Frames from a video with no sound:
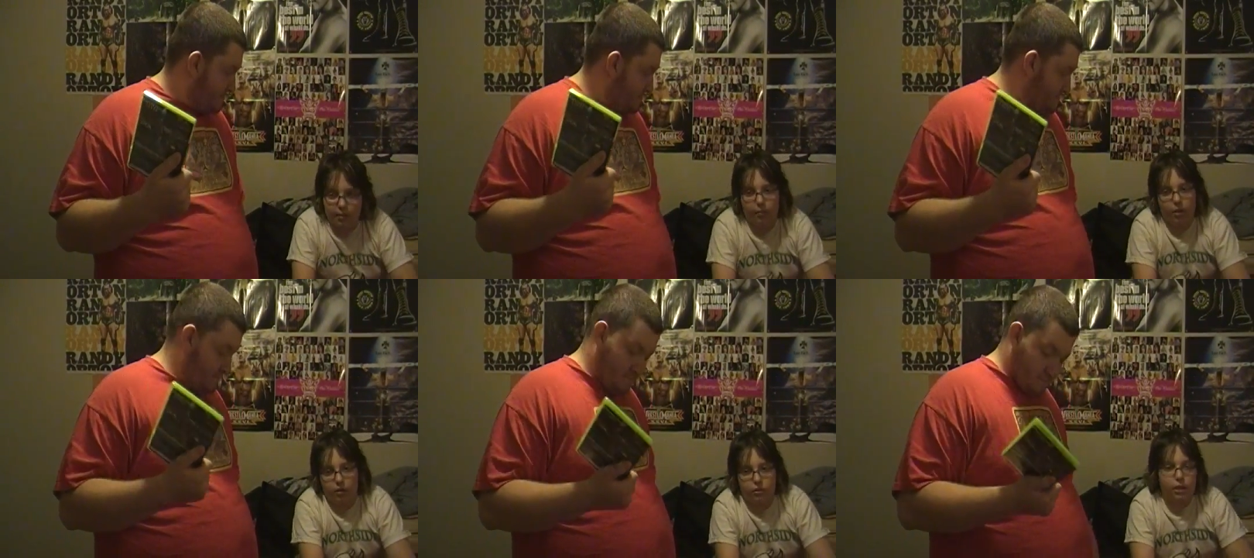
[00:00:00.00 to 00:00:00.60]
Speaker 1: comment
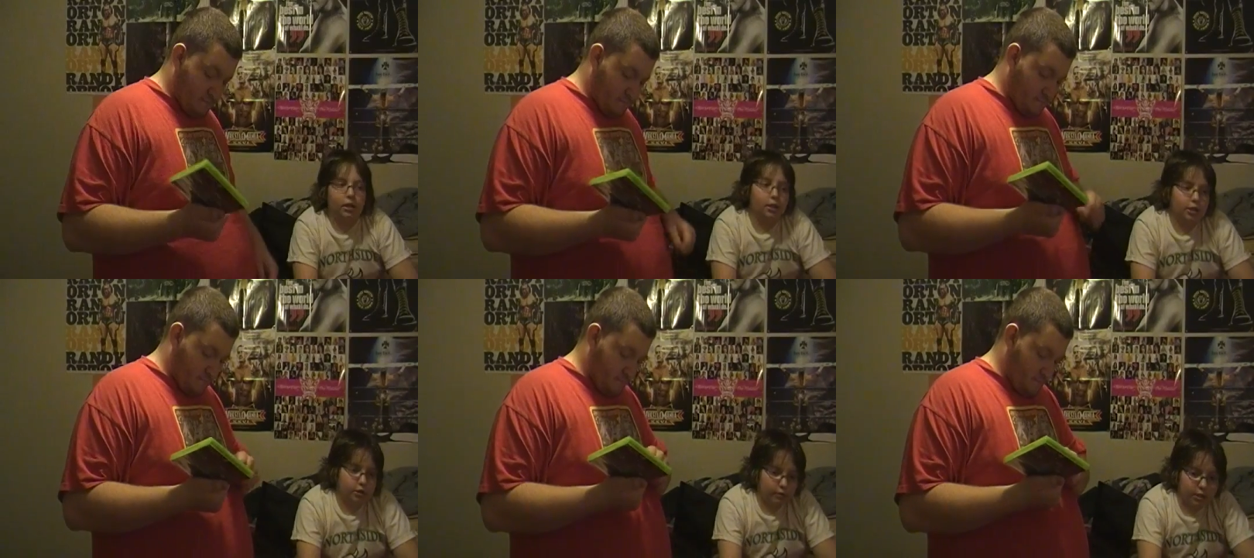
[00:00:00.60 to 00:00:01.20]
below saying
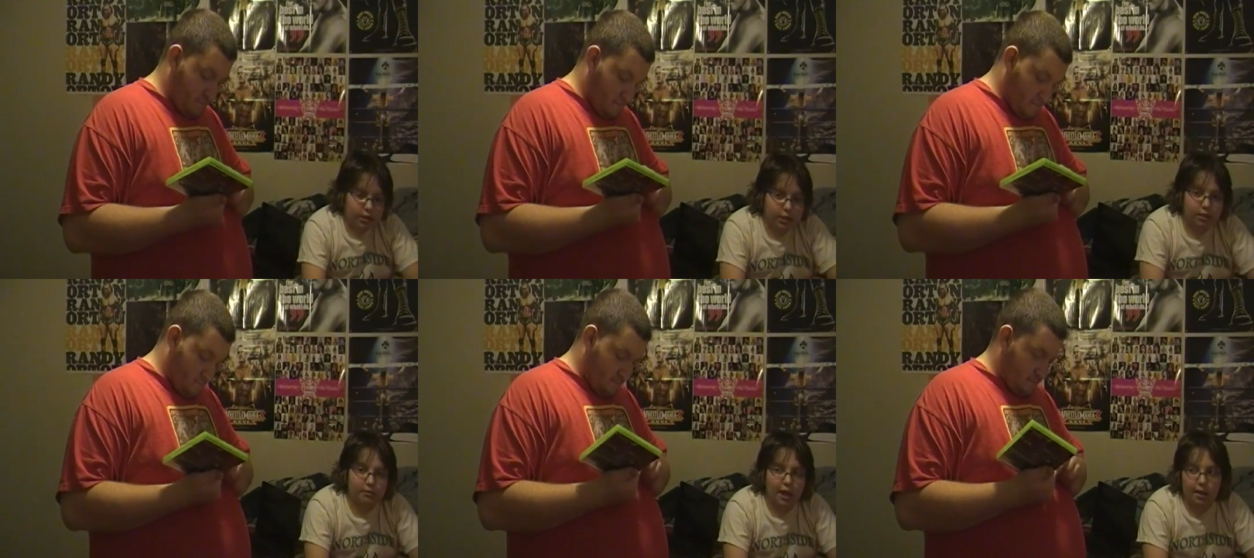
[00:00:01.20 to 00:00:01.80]
that you want to see
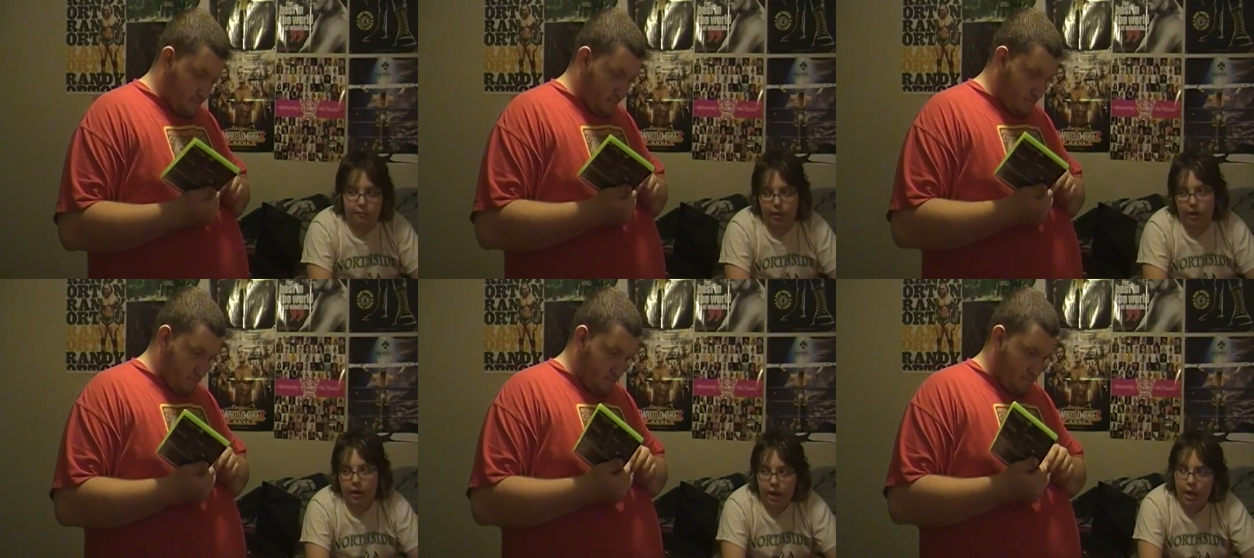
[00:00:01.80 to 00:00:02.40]
some
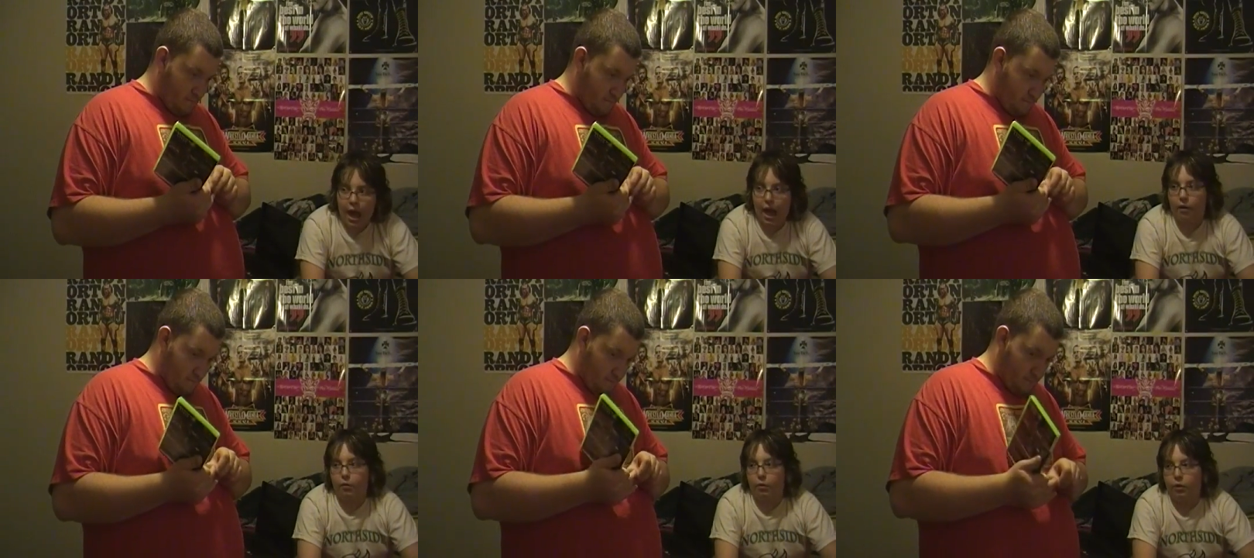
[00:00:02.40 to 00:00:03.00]
gameplay,
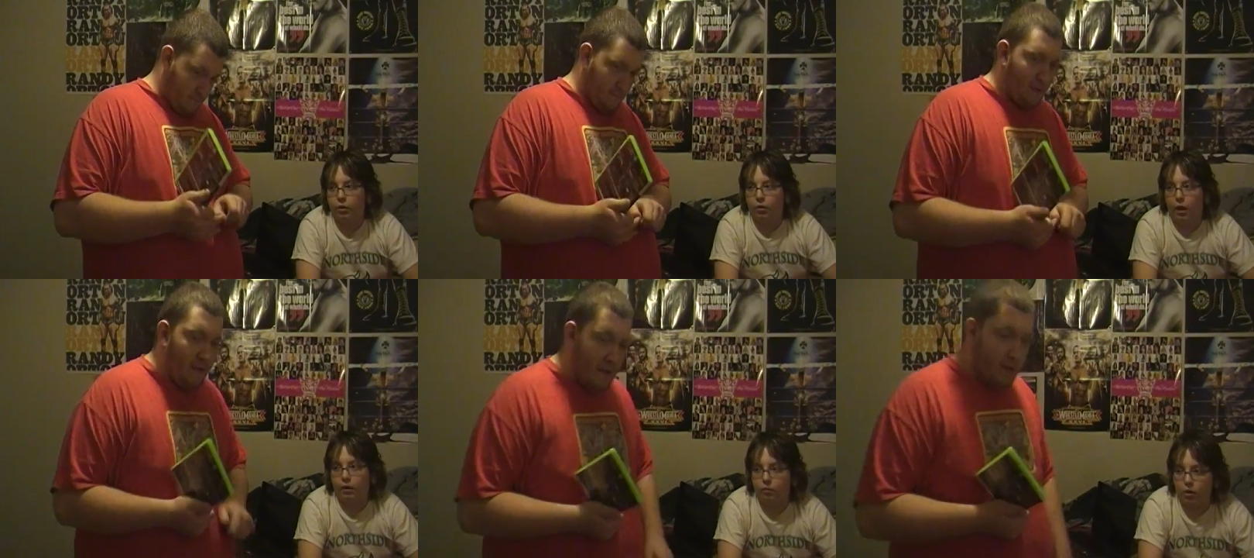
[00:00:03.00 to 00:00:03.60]
and we'll do
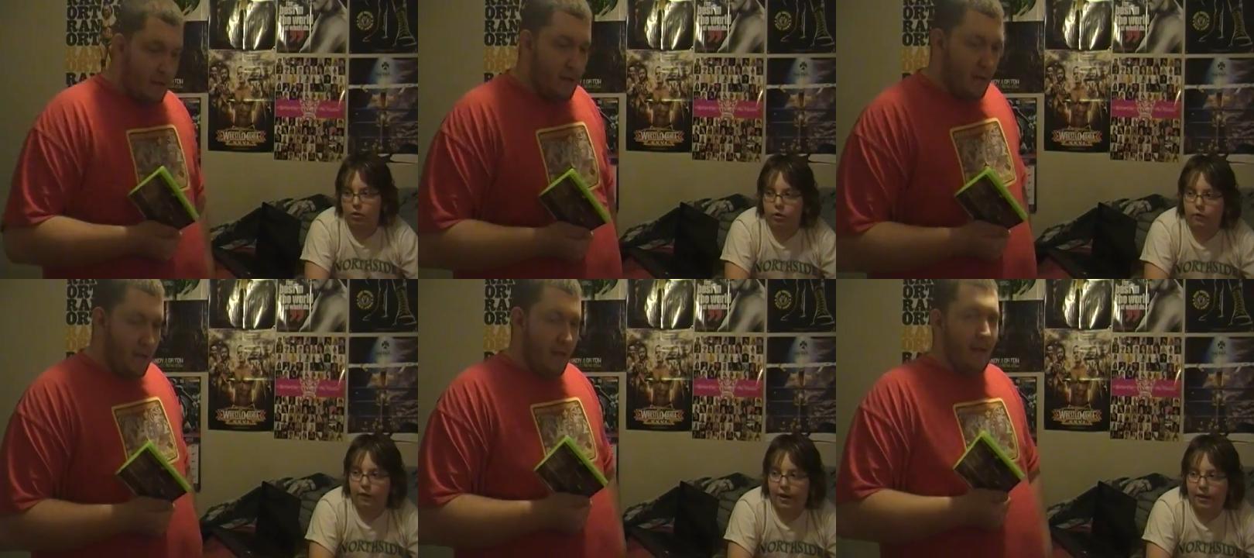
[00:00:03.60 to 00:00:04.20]
like one or
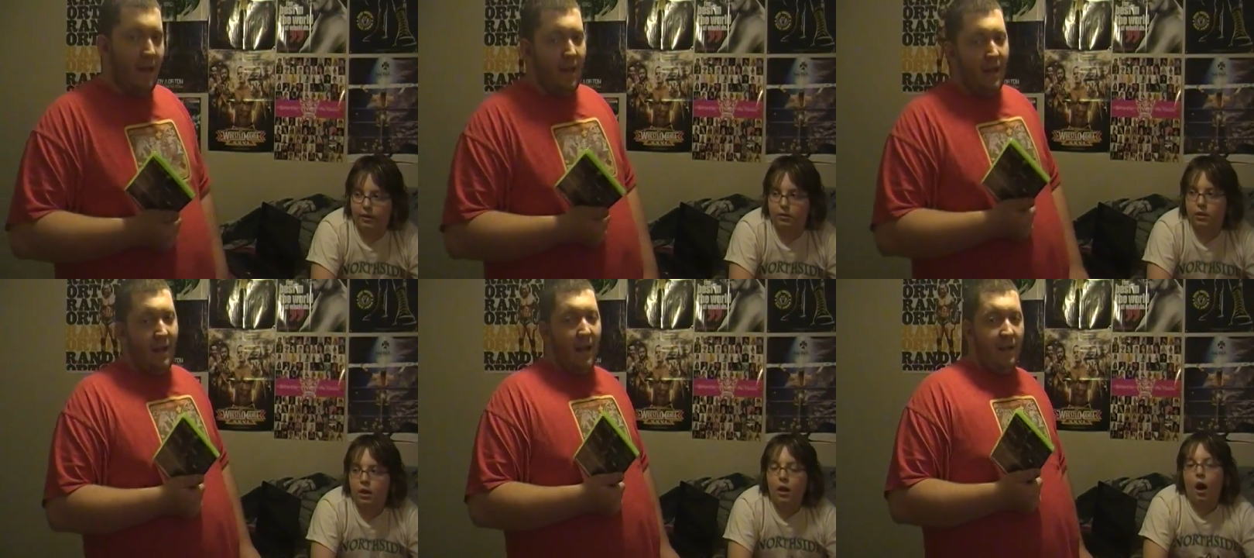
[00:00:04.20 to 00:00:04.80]
two
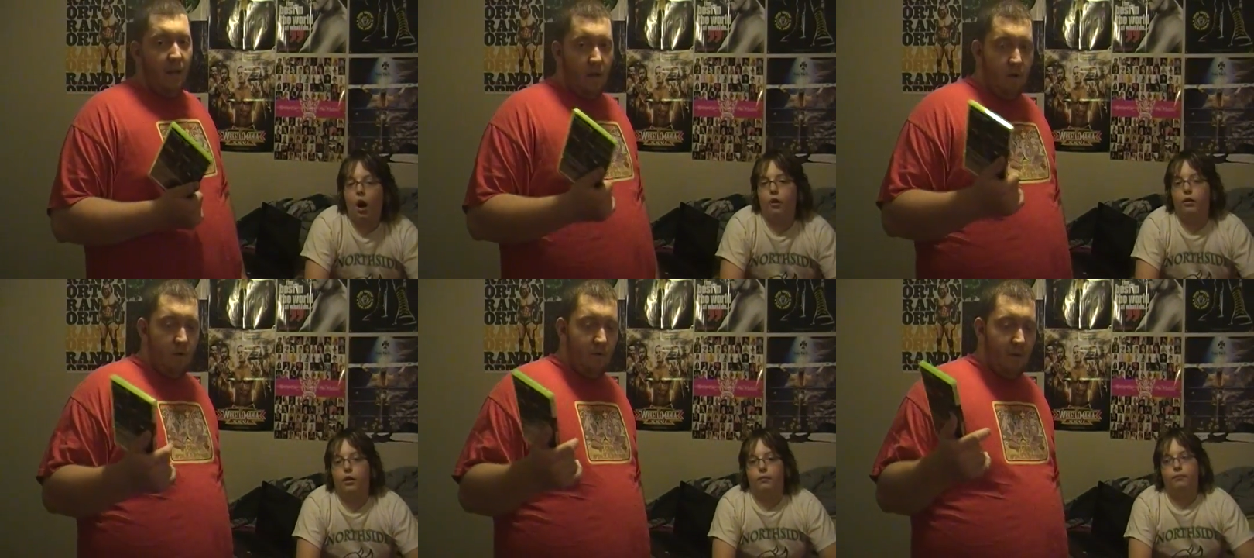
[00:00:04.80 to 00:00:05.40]
fights.
Speaker 2: And I oh,
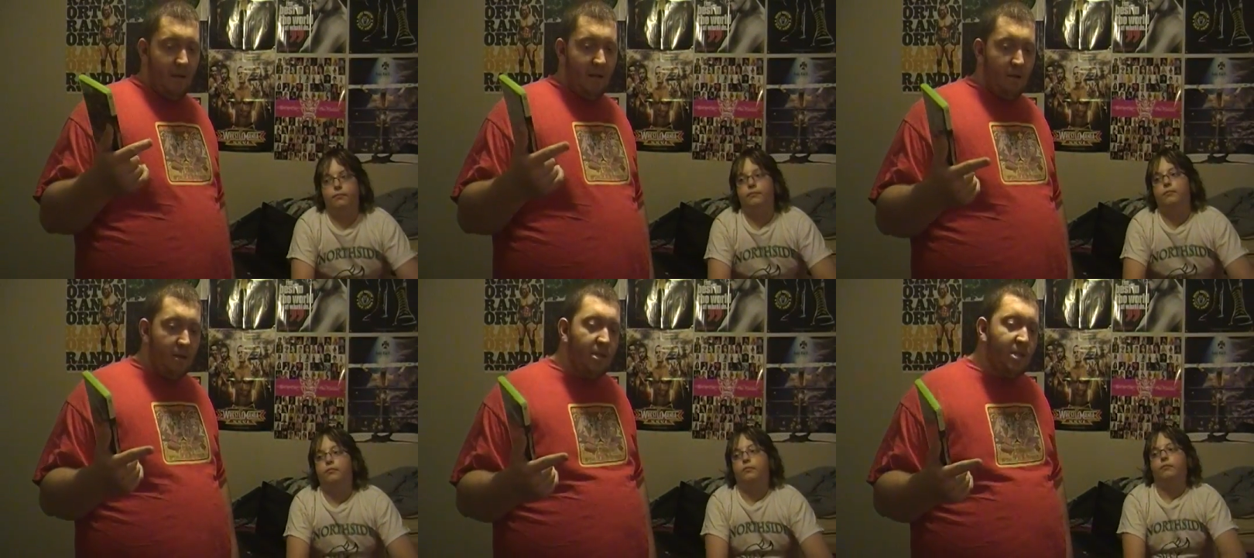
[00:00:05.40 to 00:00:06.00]
know, yeah. I
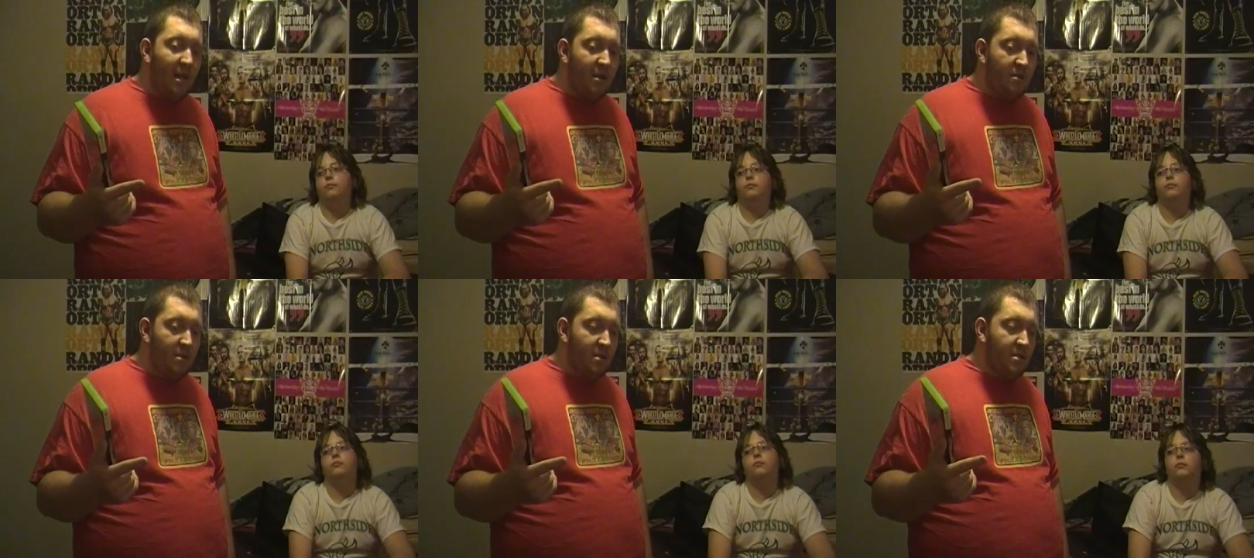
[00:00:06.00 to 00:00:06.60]
know this
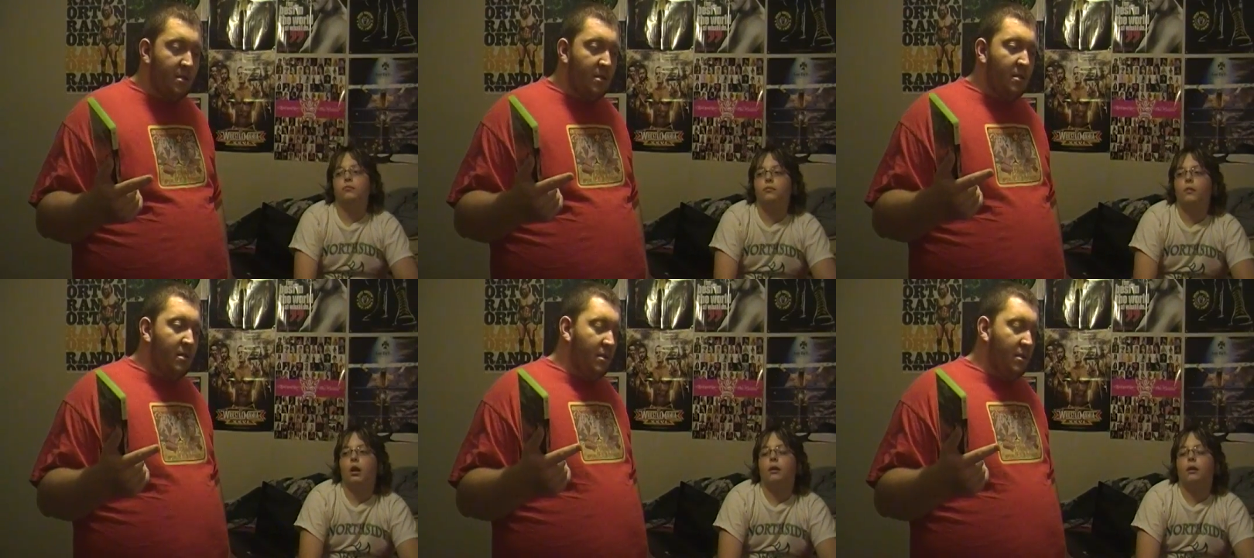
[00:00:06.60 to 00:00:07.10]
channel is